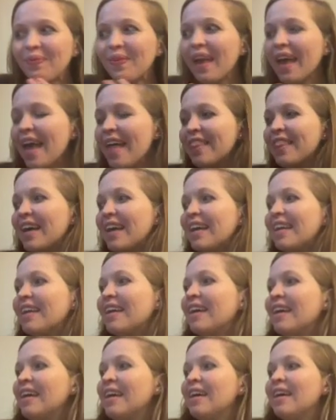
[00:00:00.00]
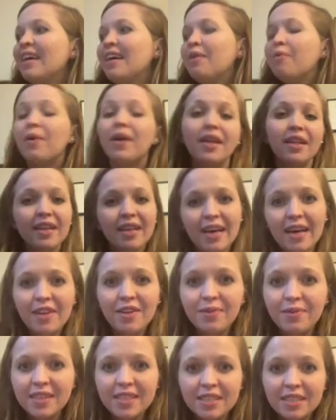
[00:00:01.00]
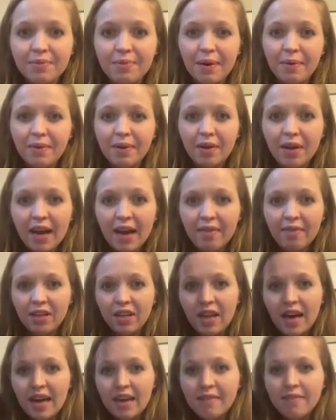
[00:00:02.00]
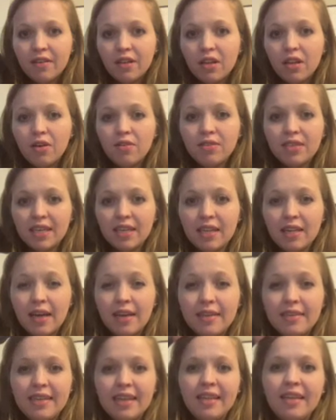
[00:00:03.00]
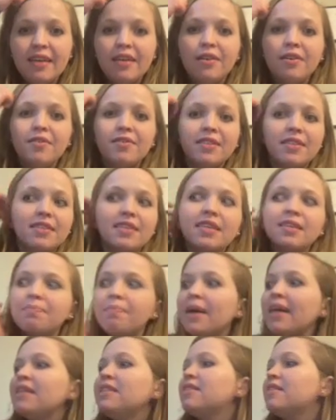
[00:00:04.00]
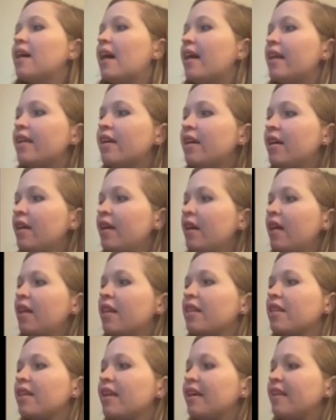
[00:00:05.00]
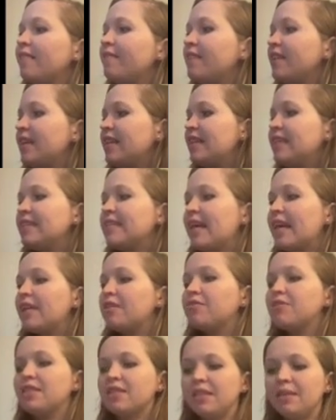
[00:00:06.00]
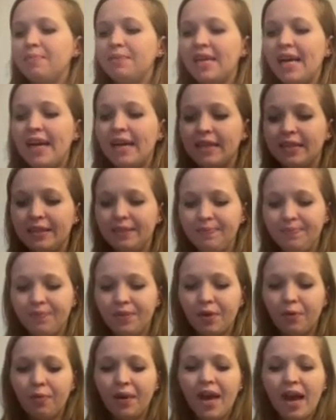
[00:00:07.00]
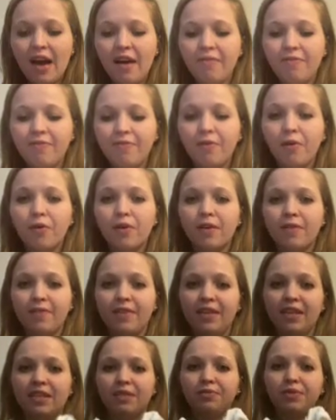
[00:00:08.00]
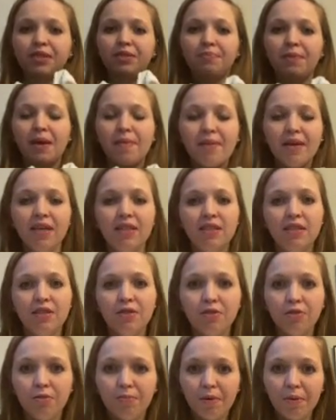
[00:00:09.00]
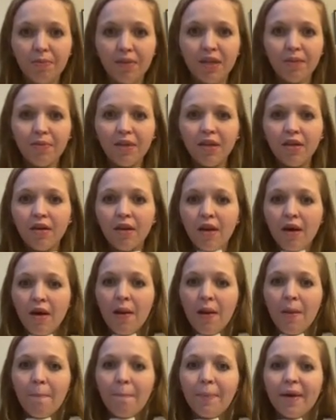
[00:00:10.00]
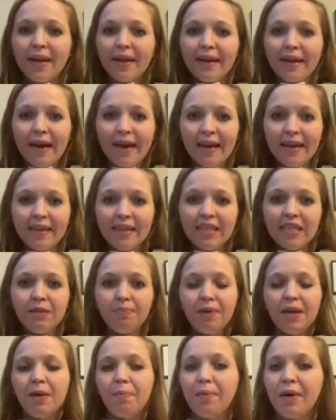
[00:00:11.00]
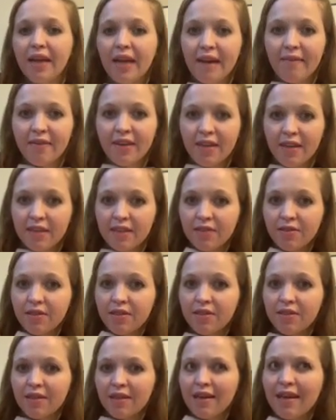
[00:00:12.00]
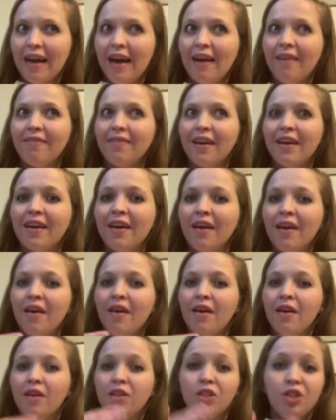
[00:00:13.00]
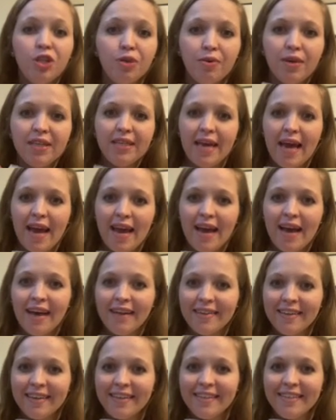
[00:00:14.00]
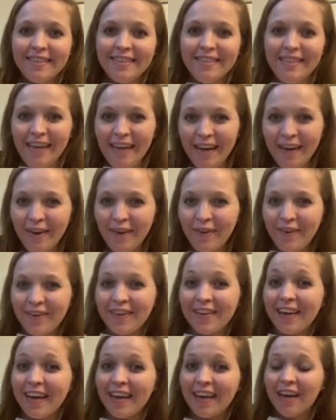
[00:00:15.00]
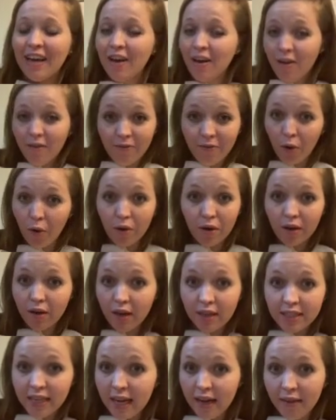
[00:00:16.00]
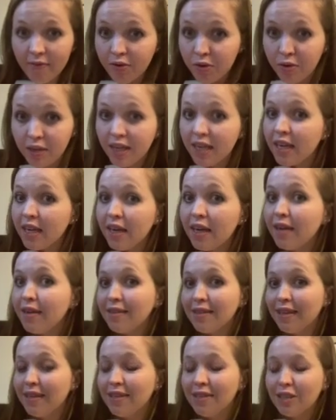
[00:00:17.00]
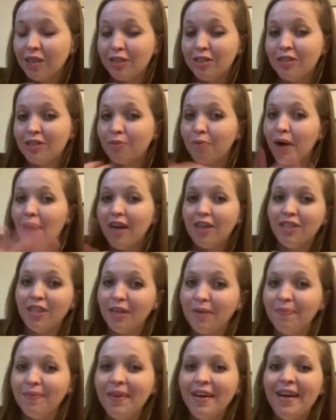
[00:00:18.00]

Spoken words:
And then one of the other reasons why we don't have a lot of clothes, like a lot of daily clothes, is because my son lived in these Halo sleep sacks. We have 4 of these, which maybe isn't super minimal, but again, he spit up on everything. So to have like 2 a day at least, or like 4 a day if you needed it, and just to wash them,